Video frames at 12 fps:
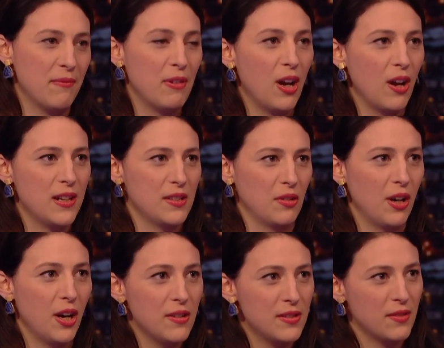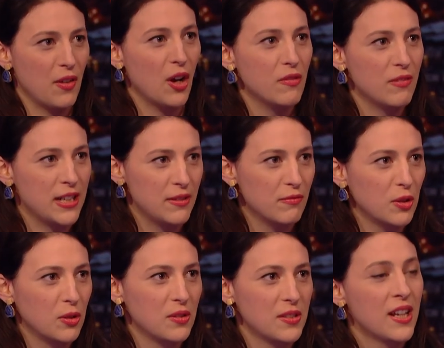it relies on a host of unwritten
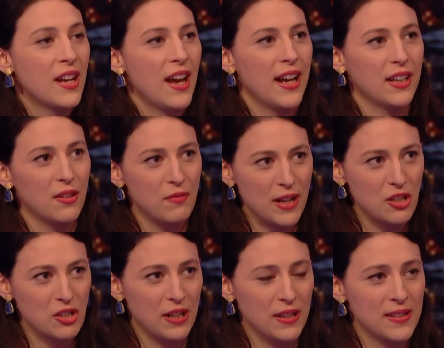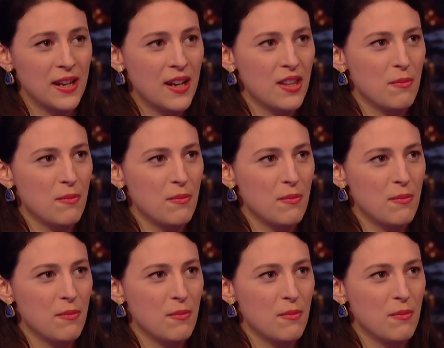rules and conventions